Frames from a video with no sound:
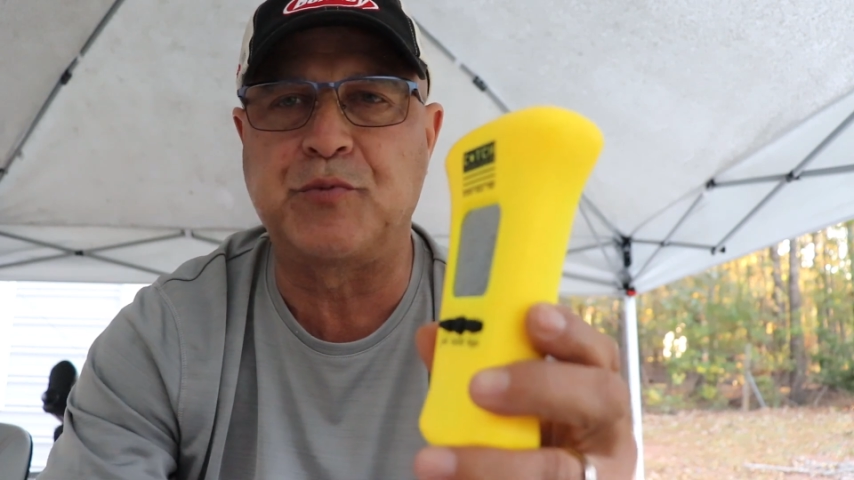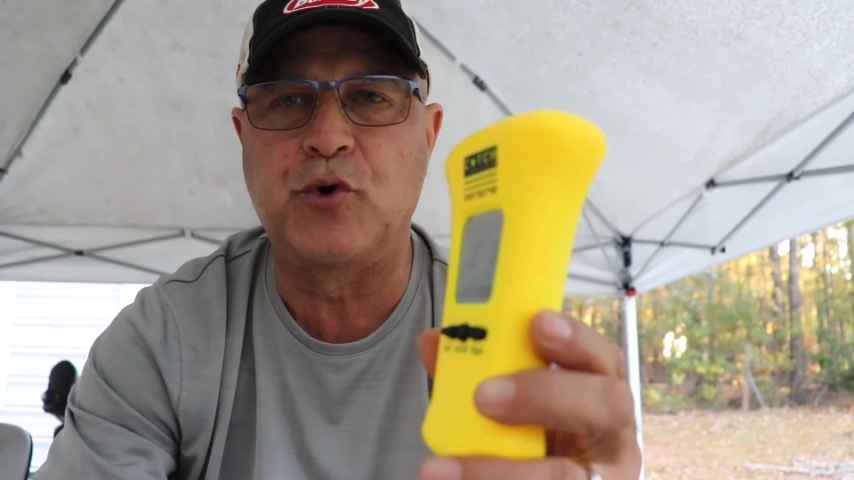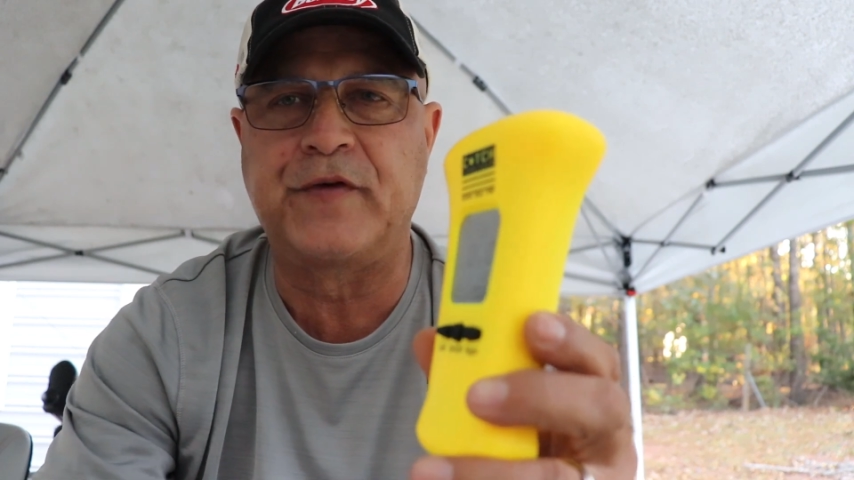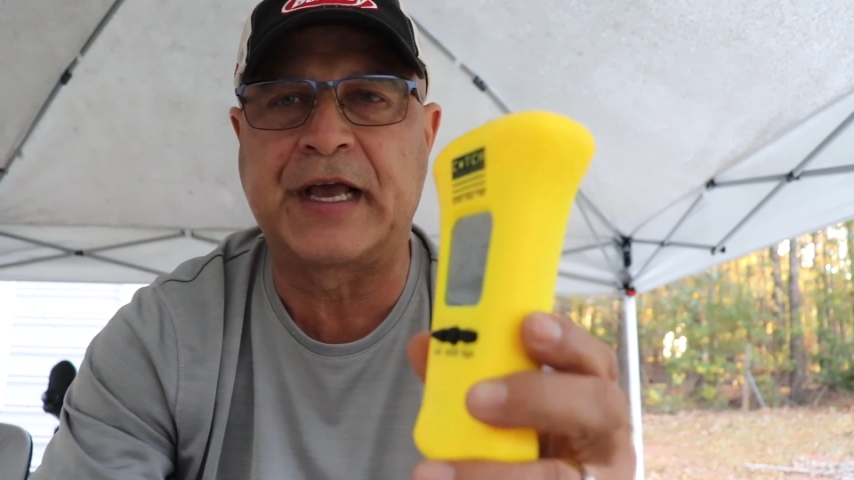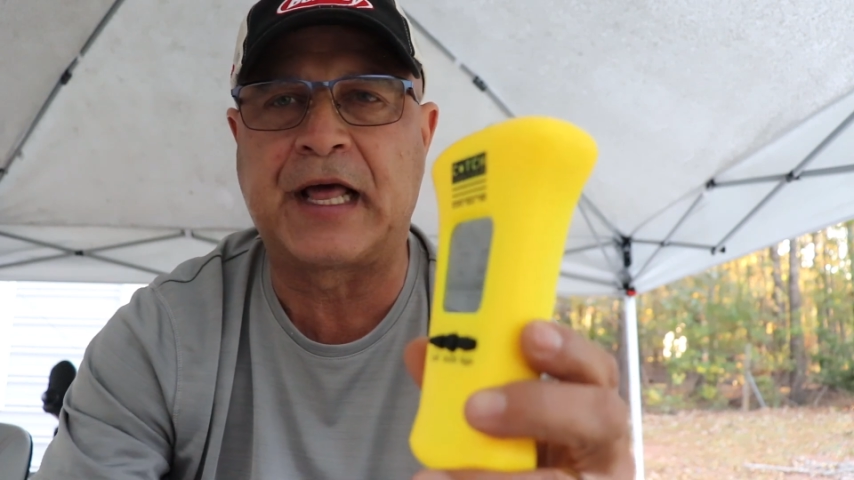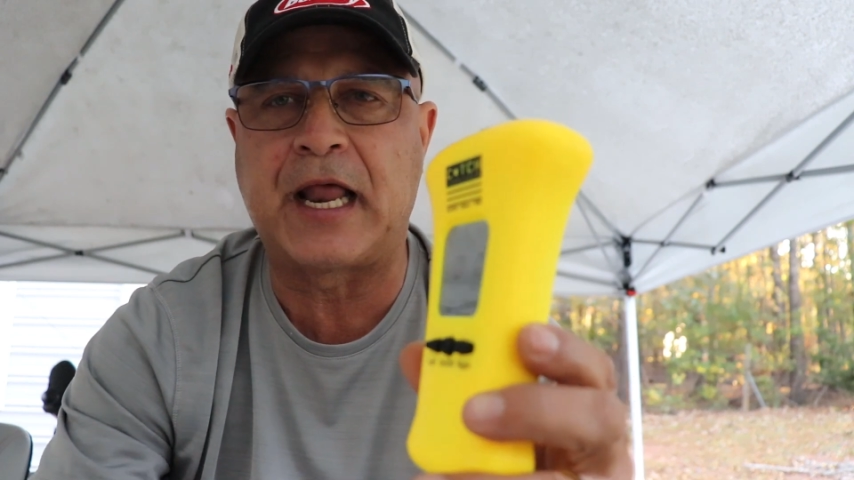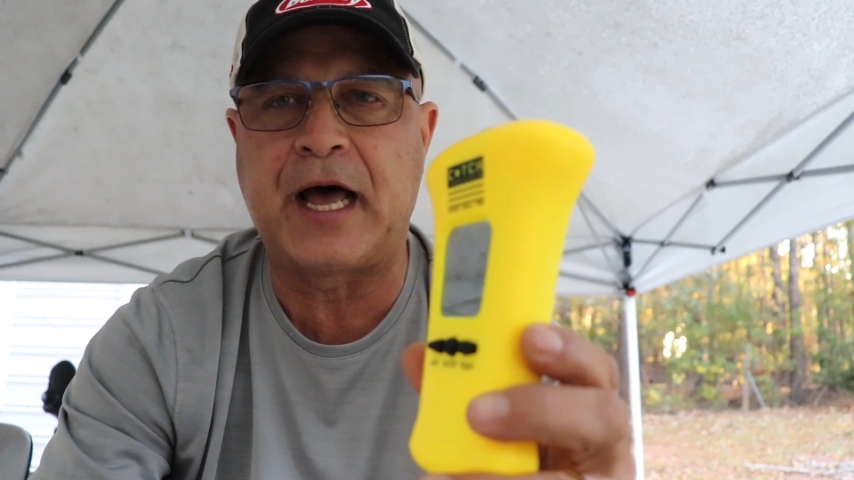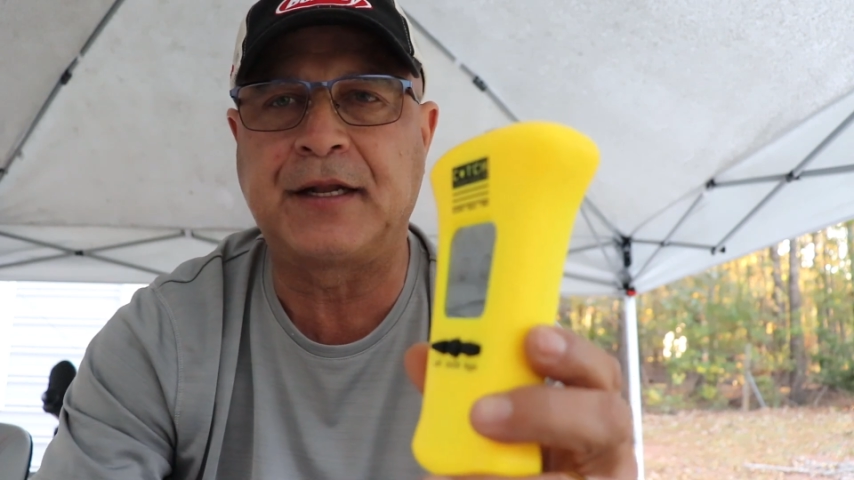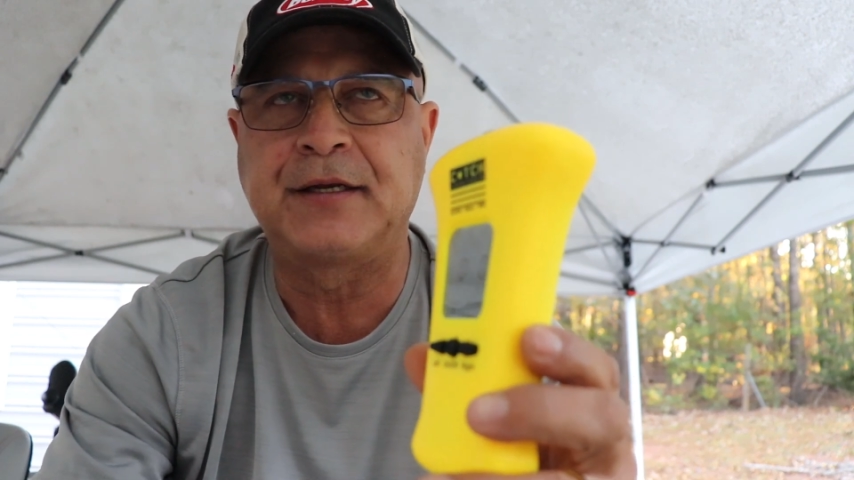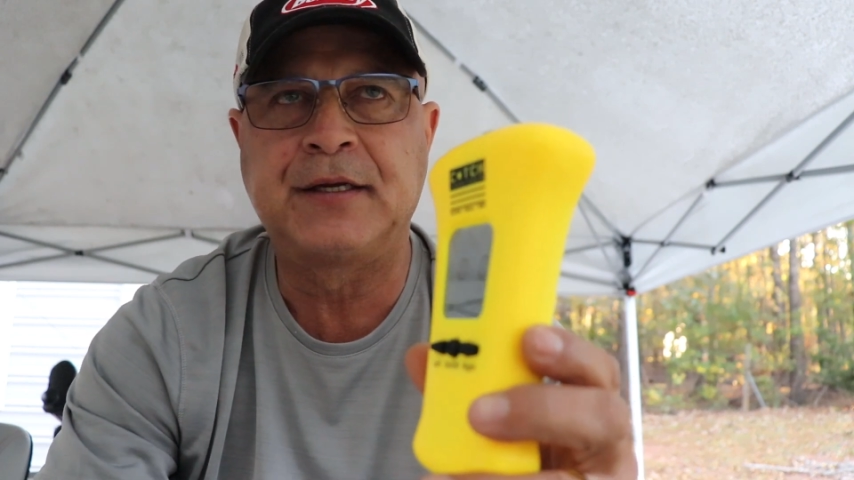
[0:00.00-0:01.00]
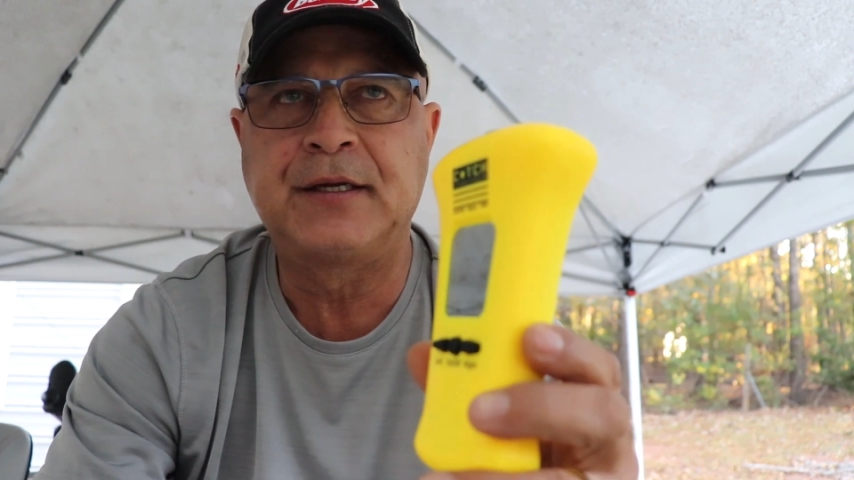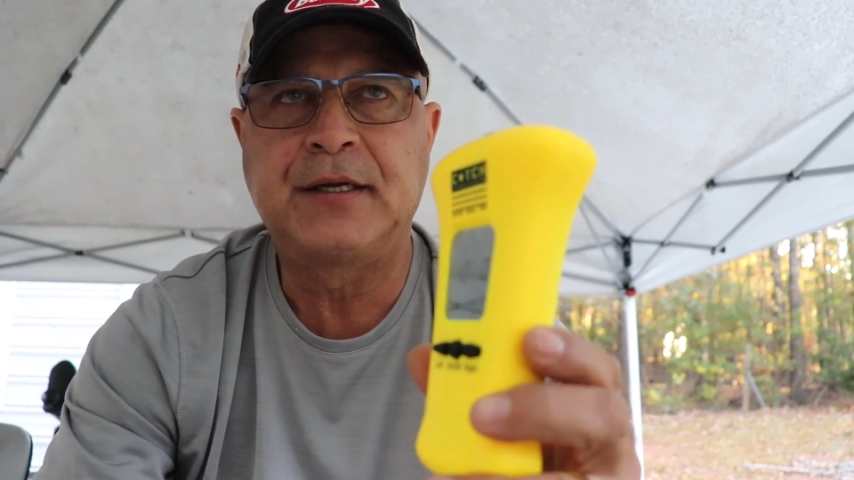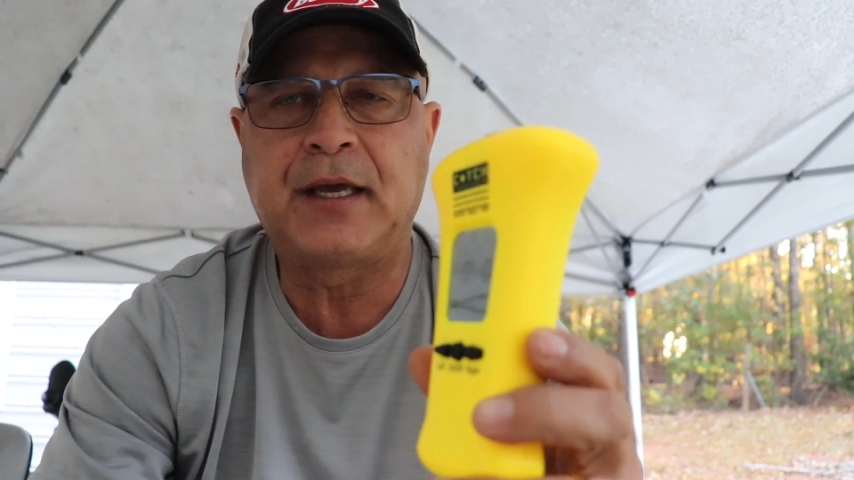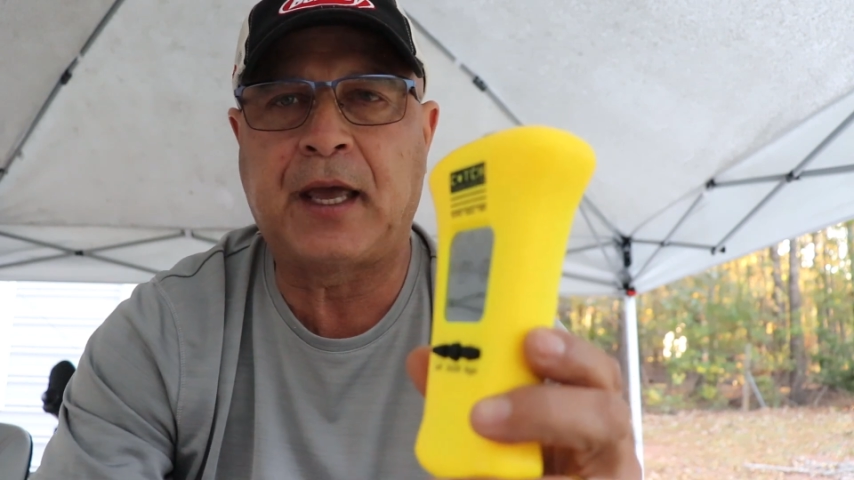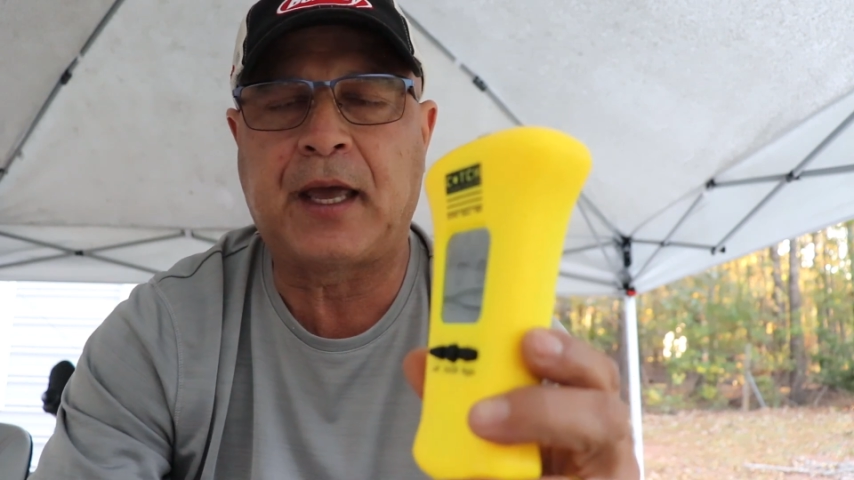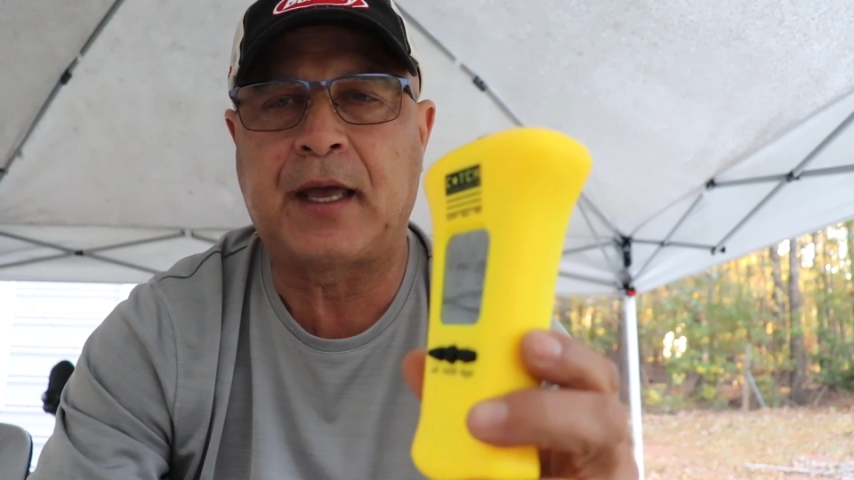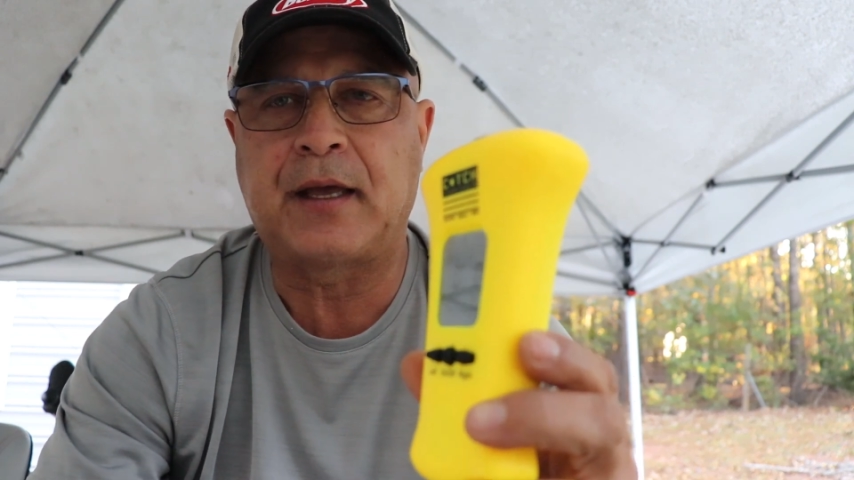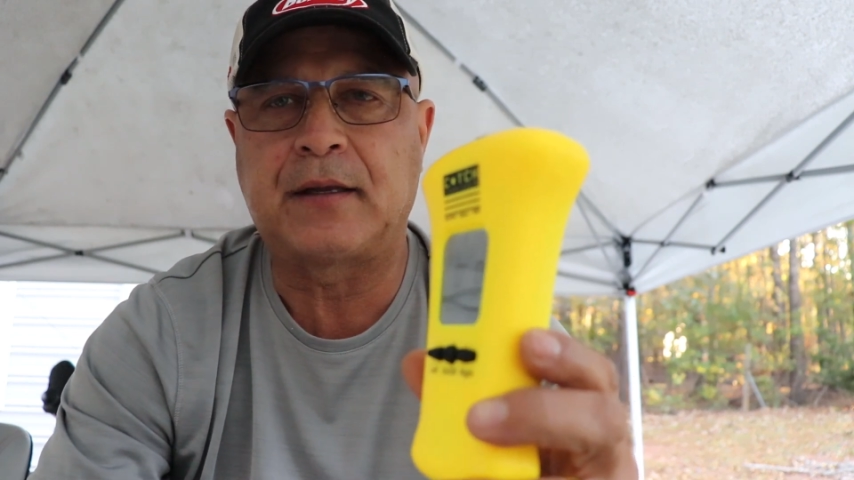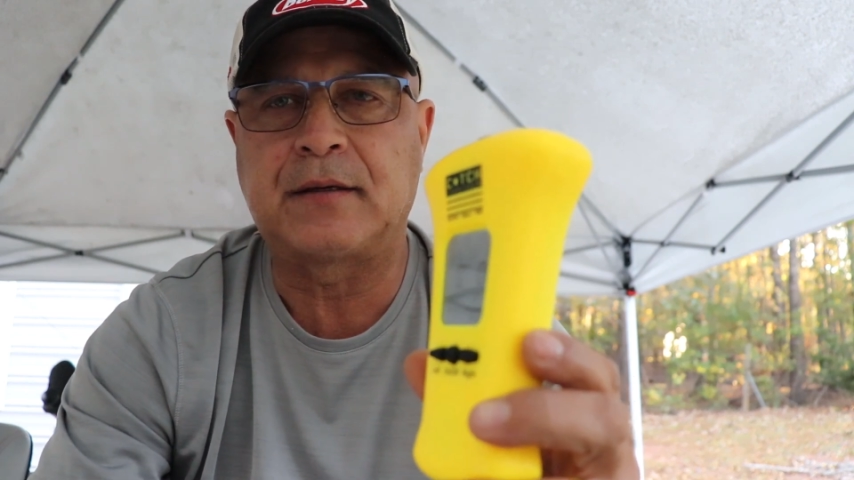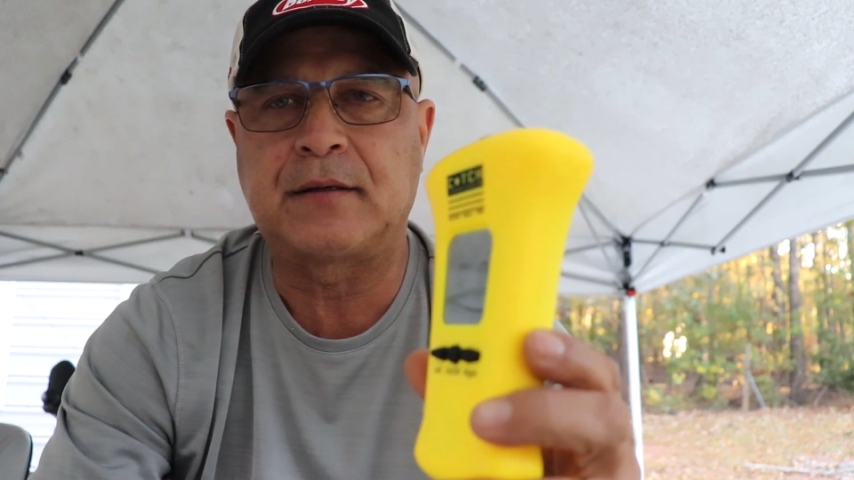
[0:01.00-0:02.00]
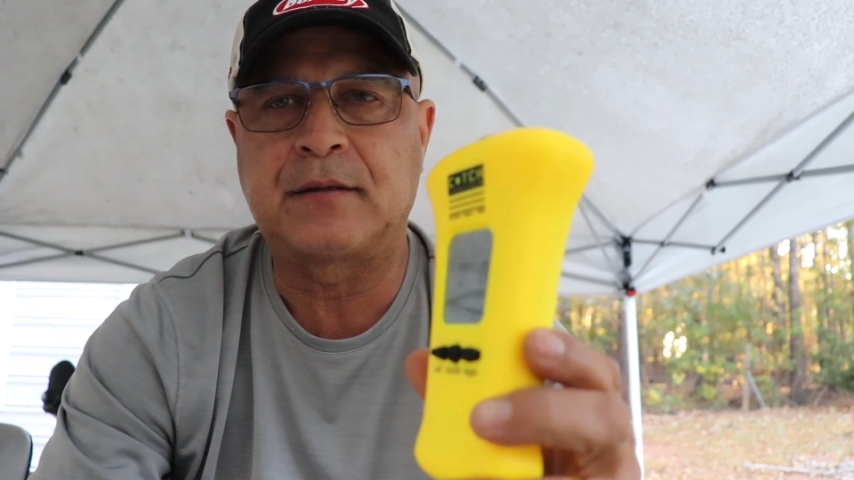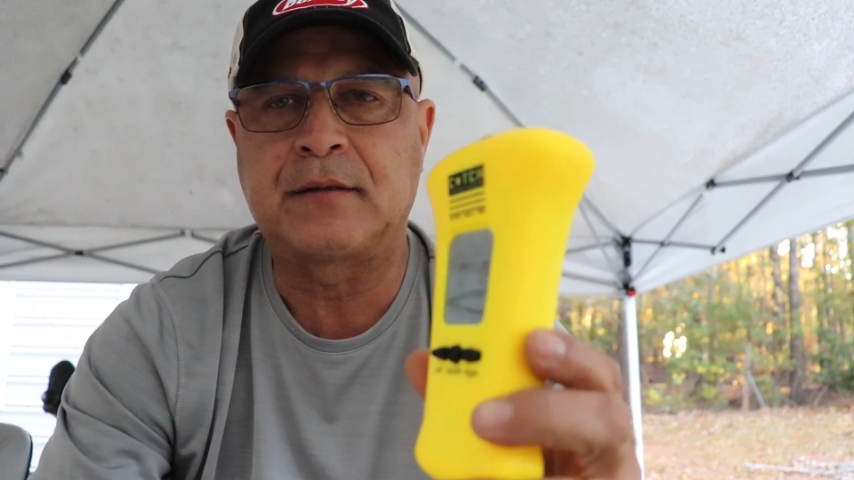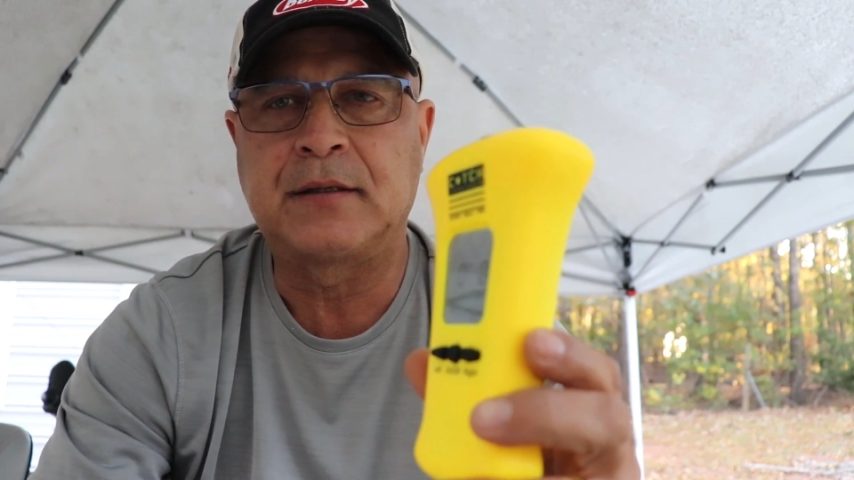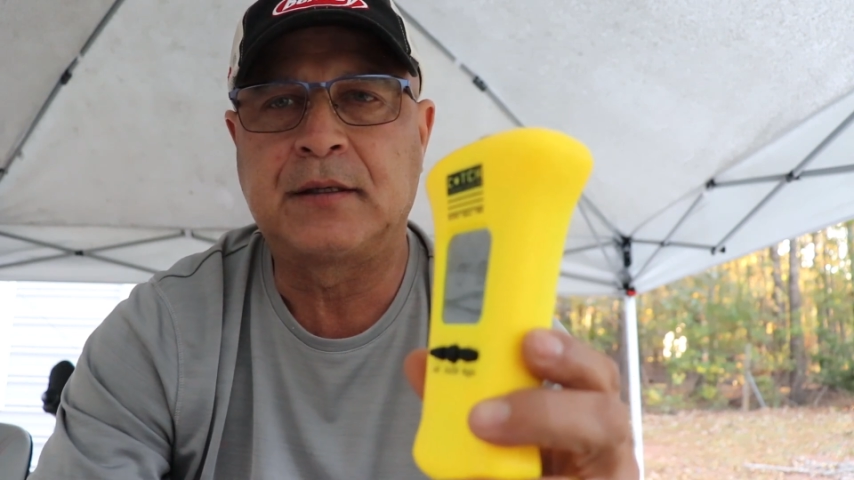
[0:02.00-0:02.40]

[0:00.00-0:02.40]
moving a lot, and